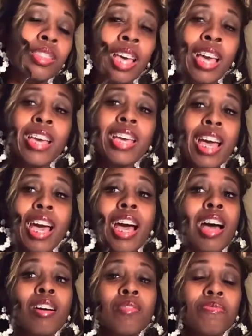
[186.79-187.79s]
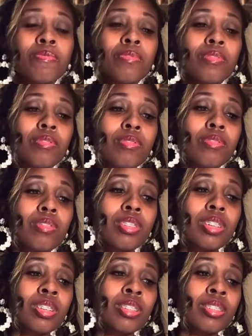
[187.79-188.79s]
They have
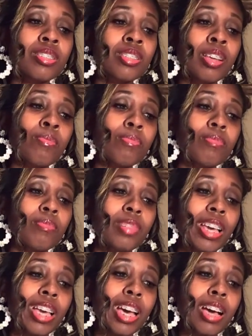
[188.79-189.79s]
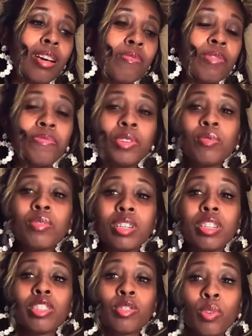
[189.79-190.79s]
some, they have a few
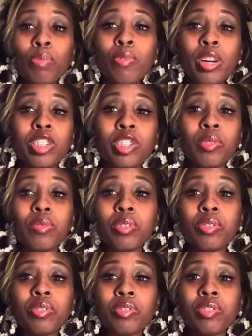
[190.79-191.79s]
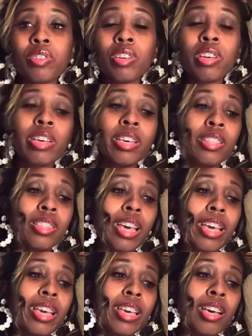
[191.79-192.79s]
good three point shooters.
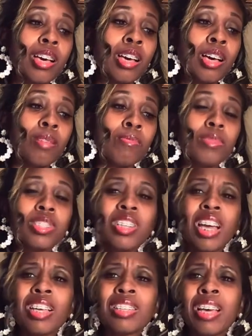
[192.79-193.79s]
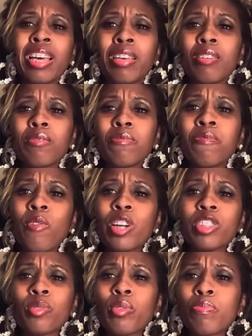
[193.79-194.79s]
They um, shot like
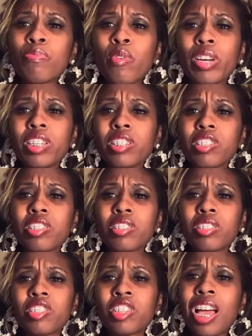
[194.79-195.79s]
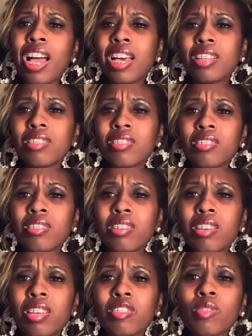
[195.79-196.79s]
four three point shots
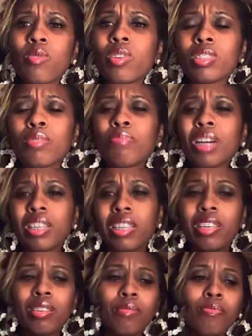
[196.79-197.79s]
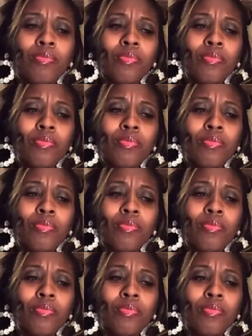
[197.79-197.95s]
and scored the bucket.